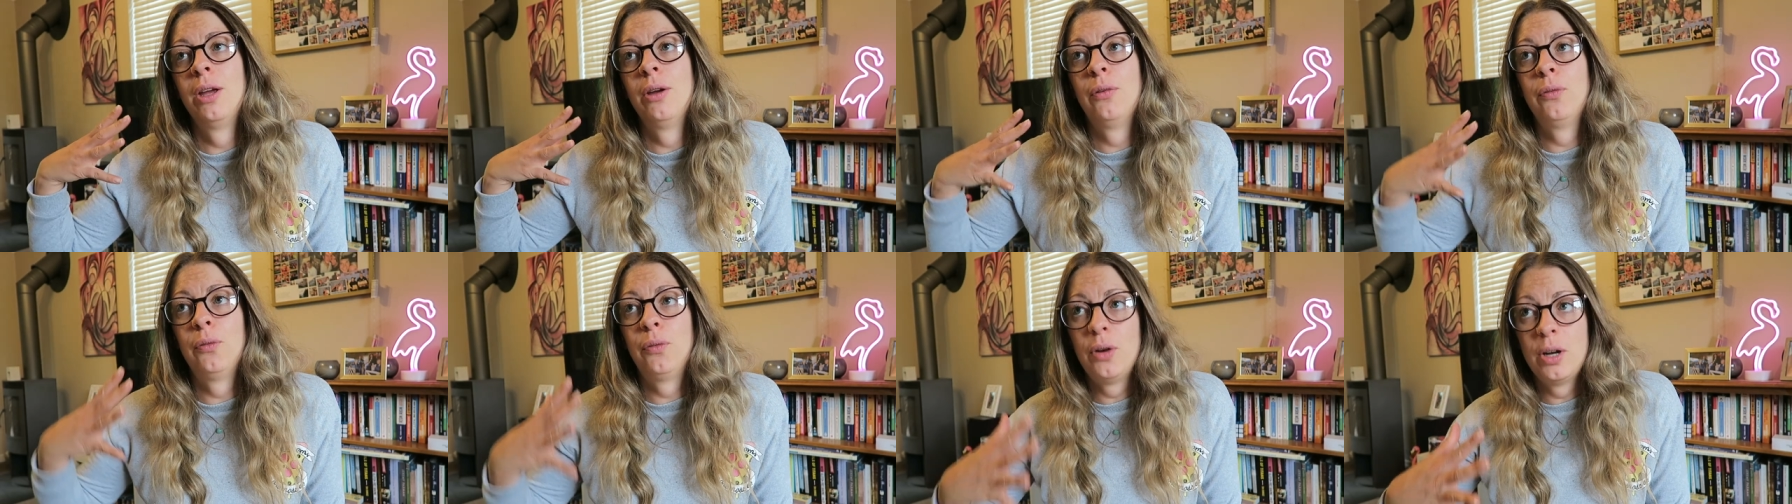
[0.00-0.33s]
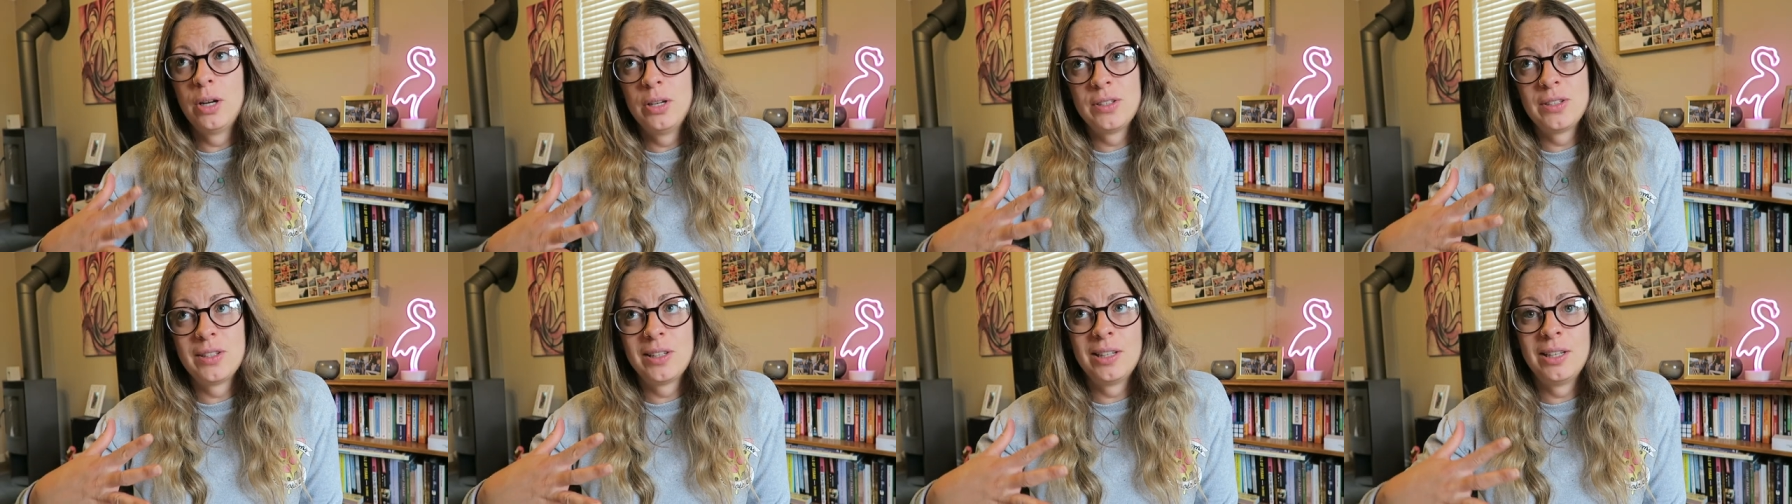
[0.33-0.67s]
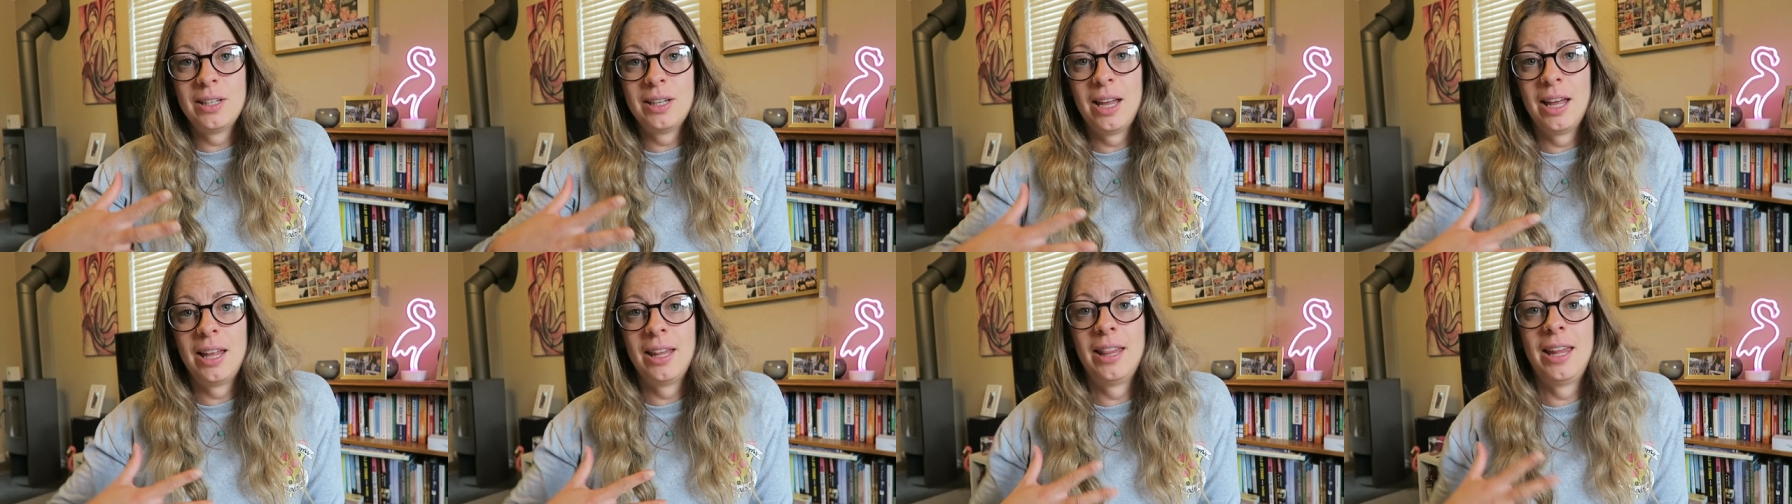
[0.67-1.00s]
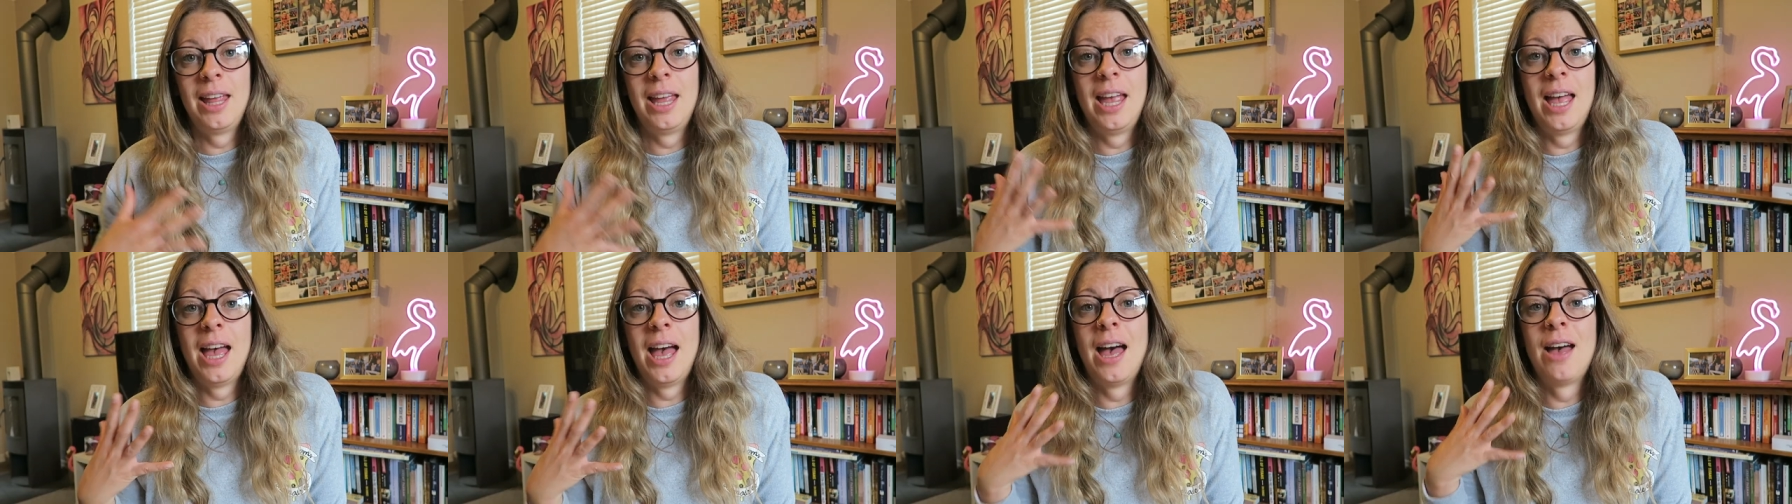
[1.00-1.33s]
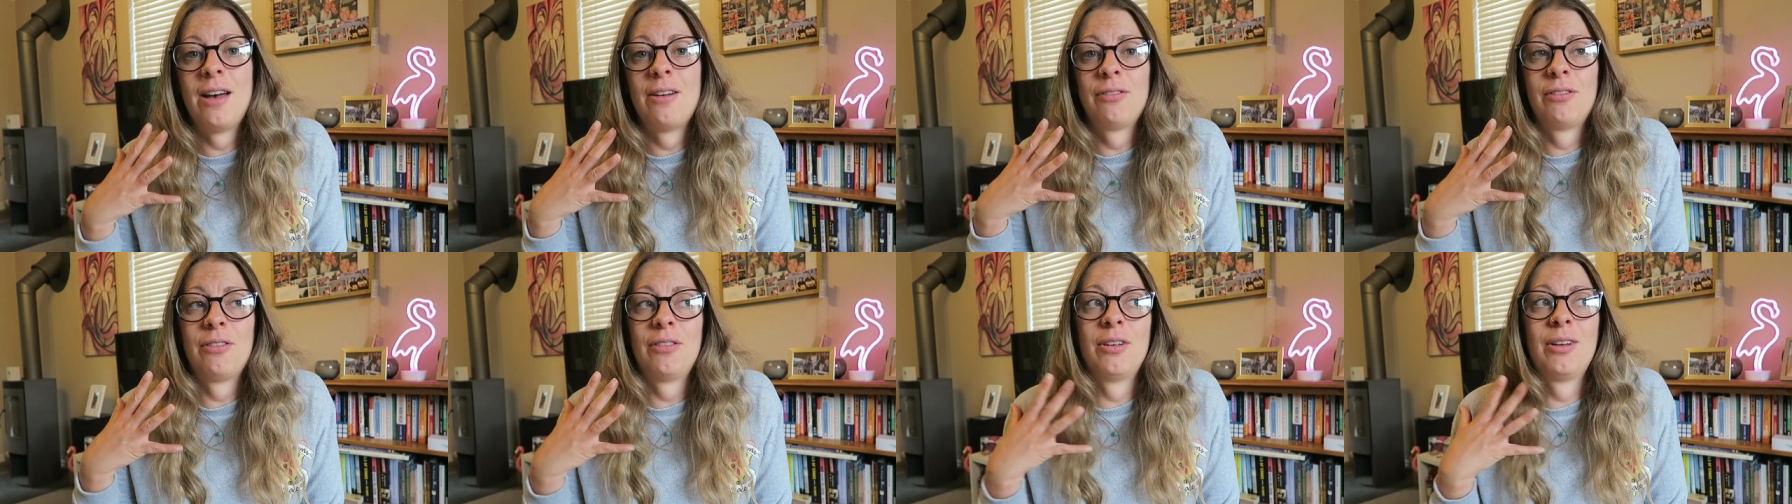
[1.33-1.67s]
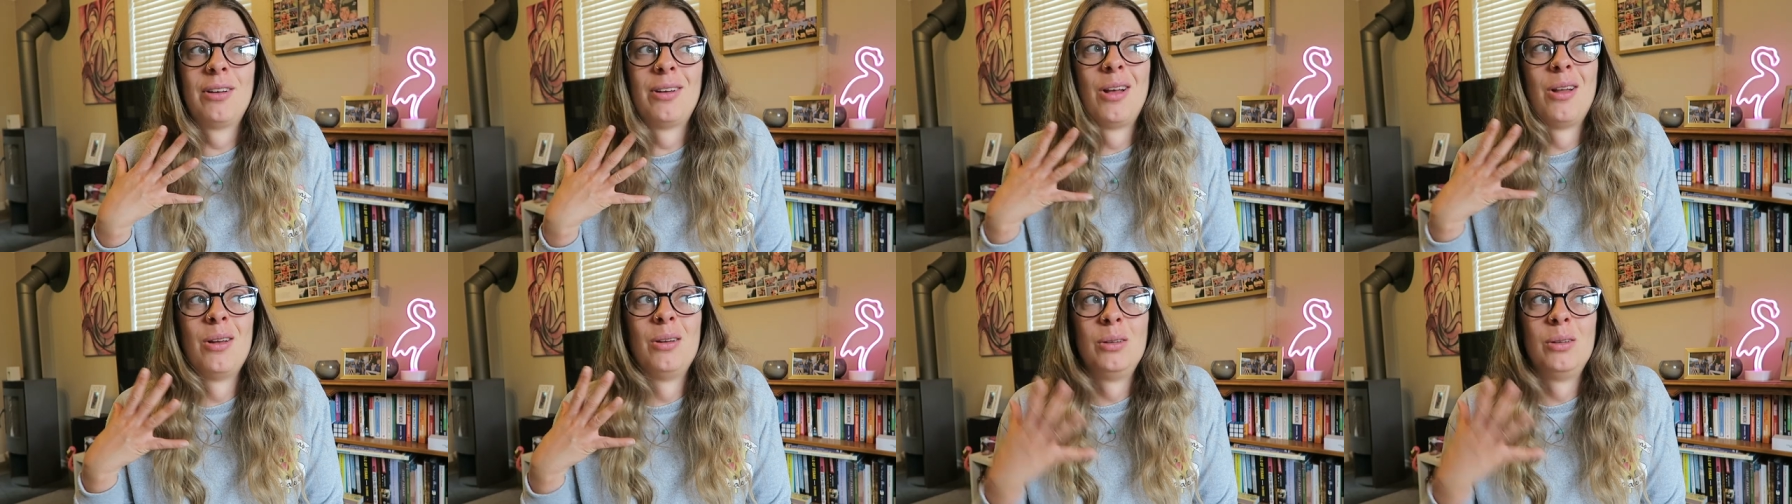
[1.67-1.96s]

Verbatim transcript: frozen, and they have a